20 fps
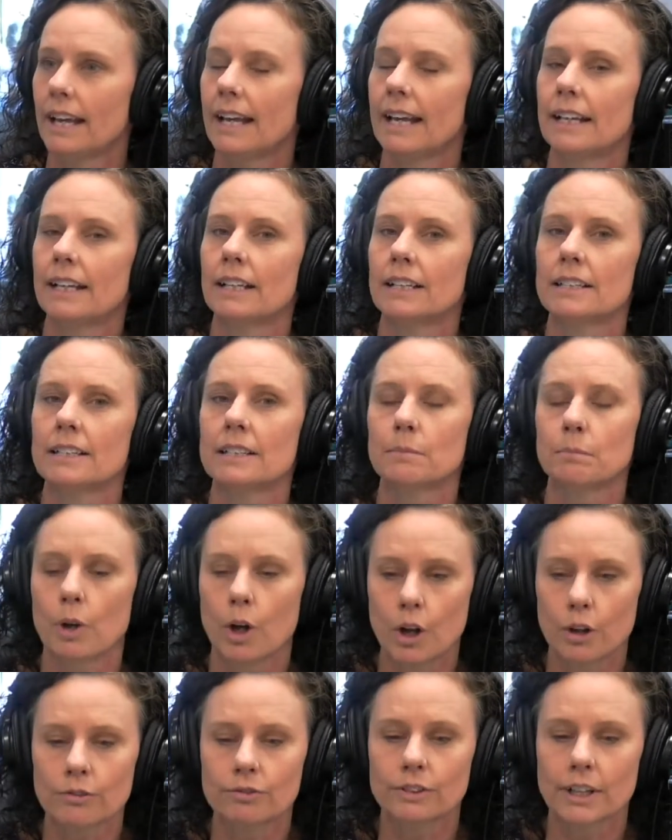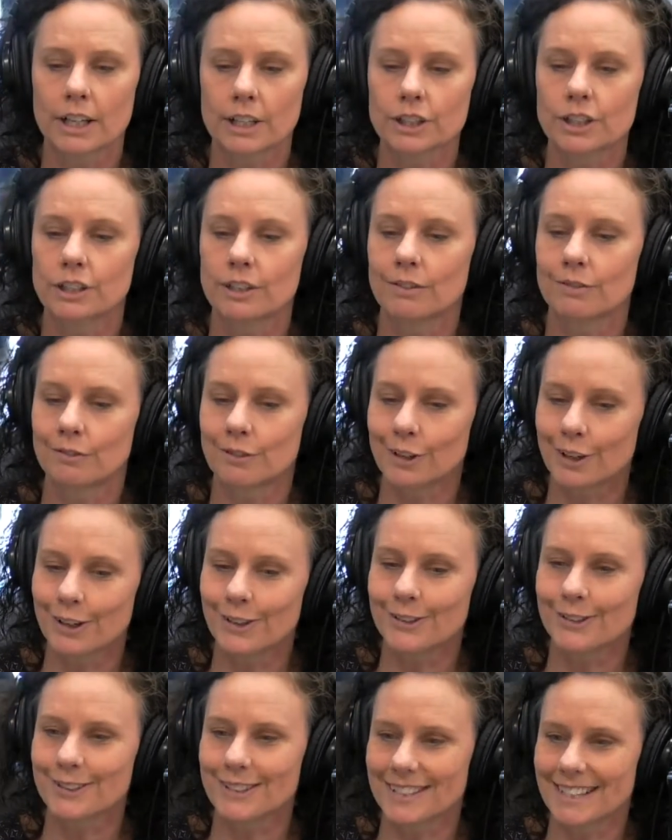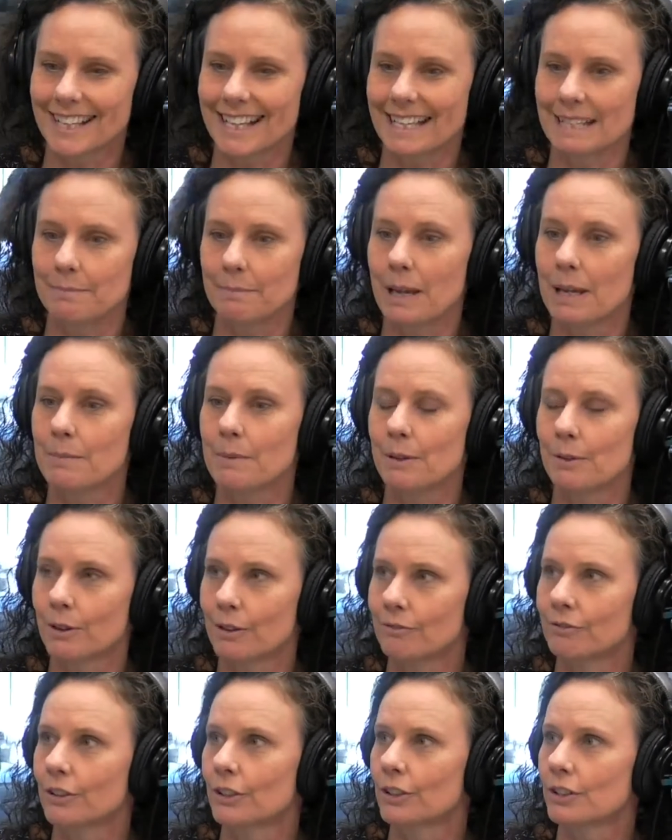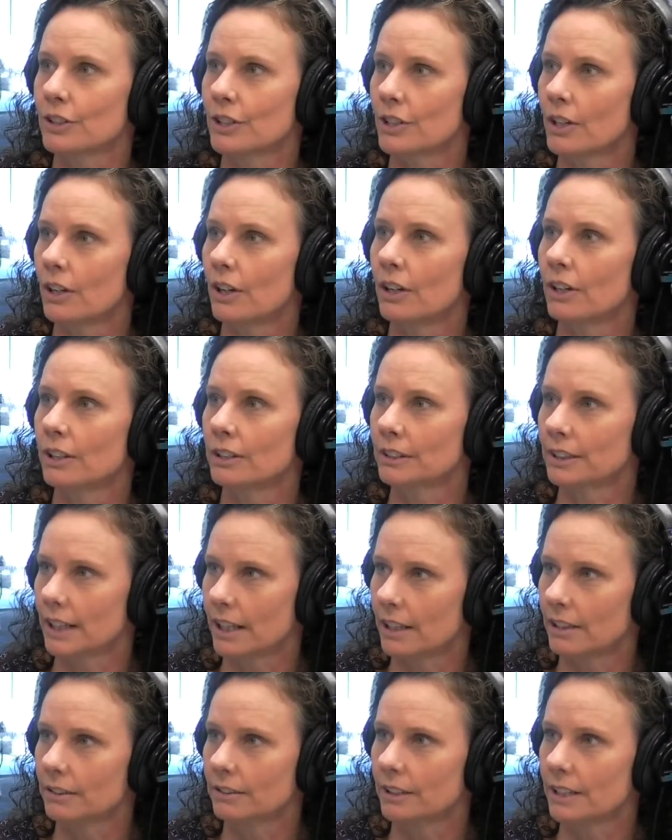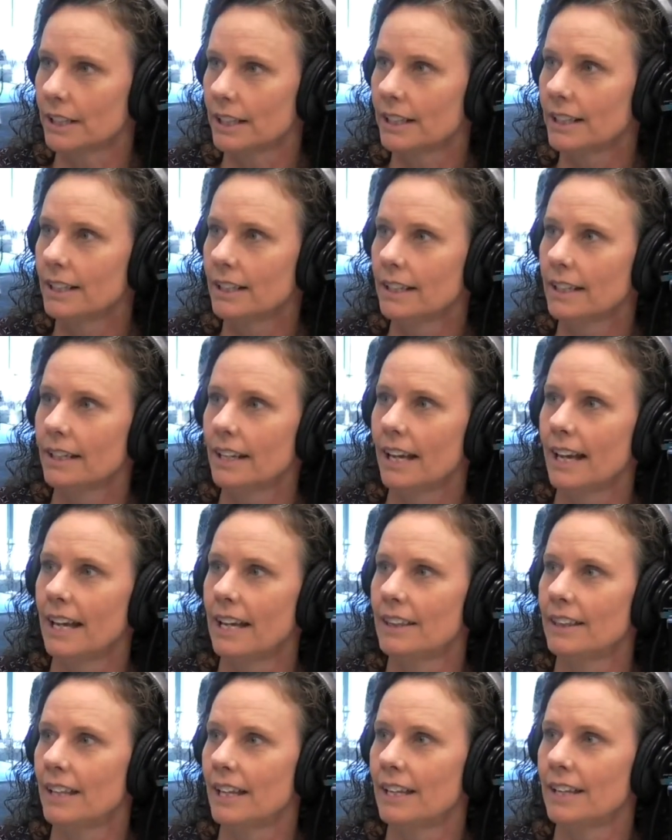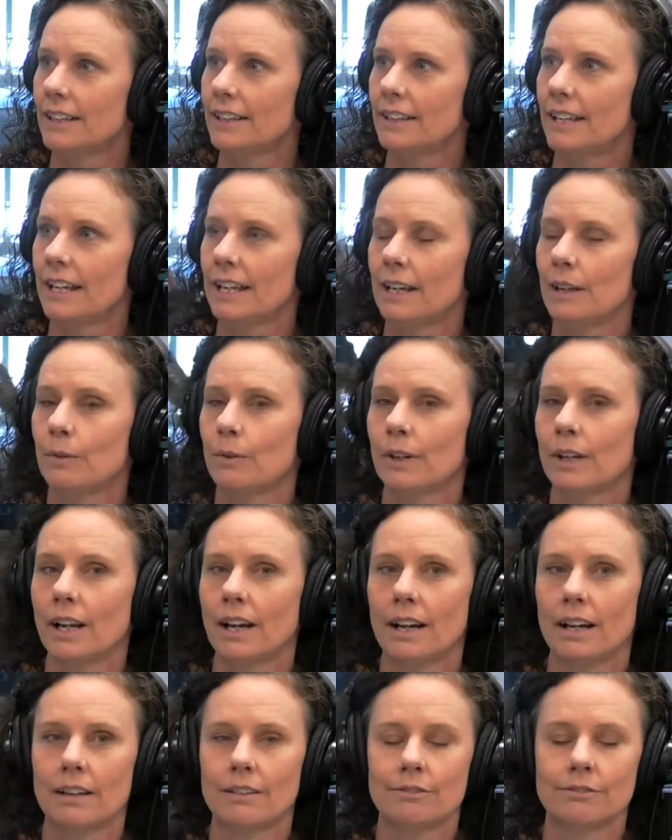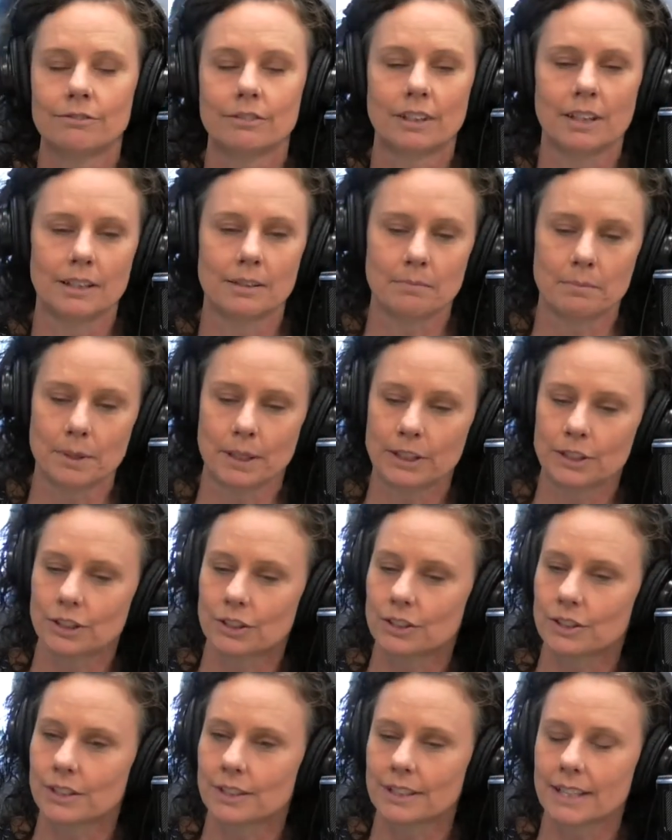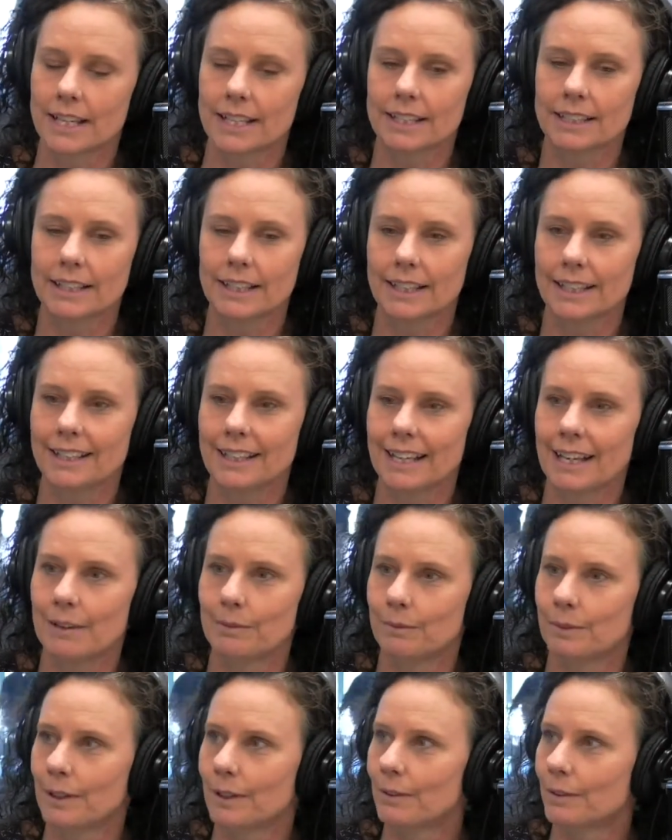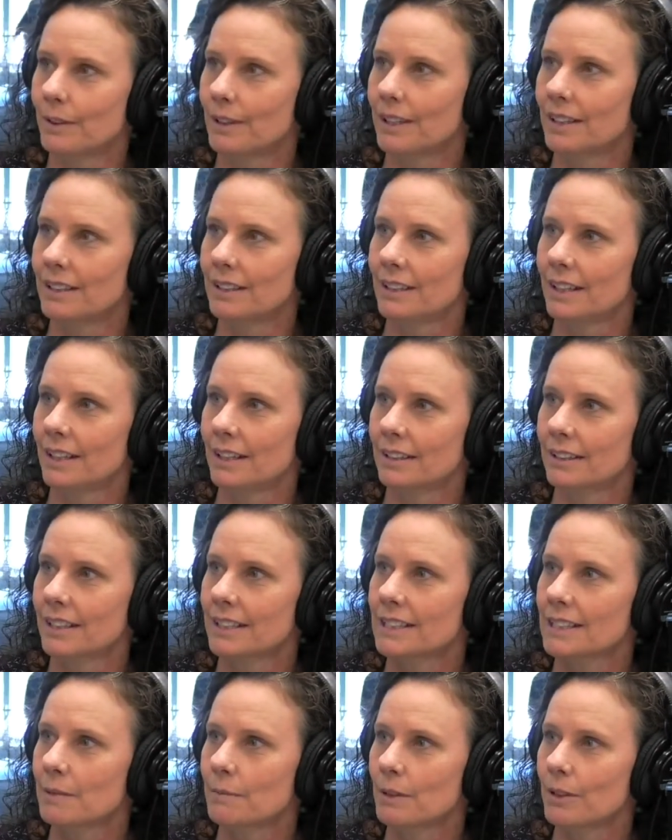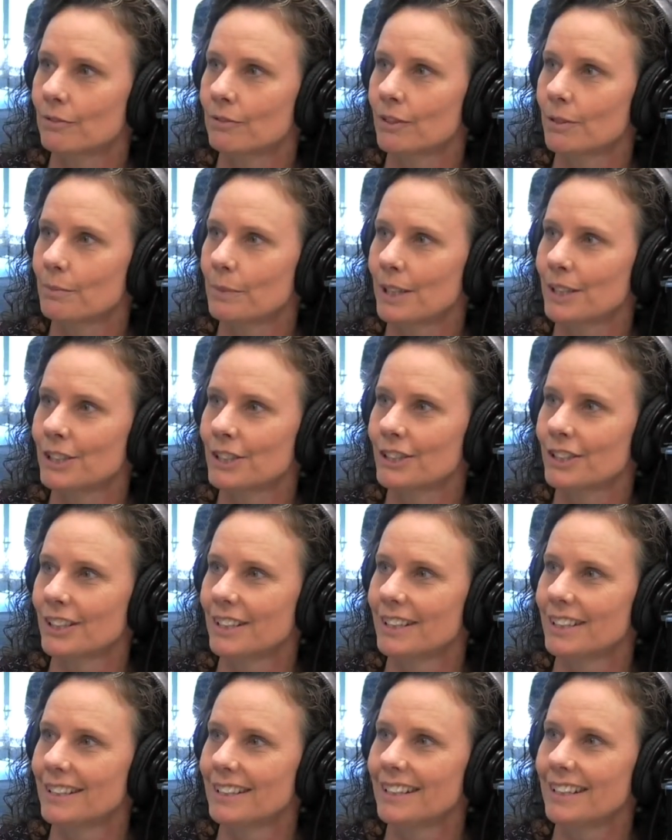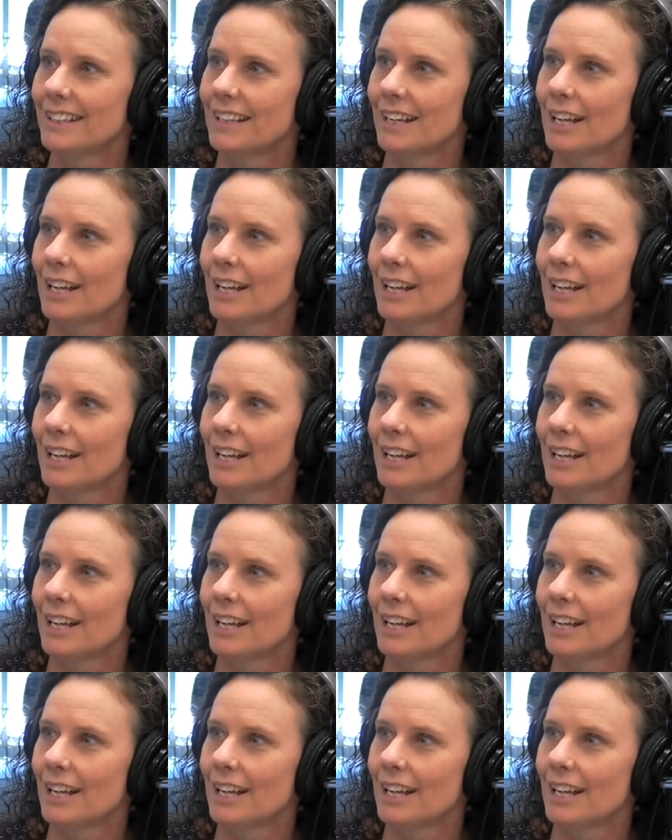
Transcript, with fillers: And a small fraction of those then may be referred to the Heart Gallery, and then they would have um, pictures taken, and we would uh, get some information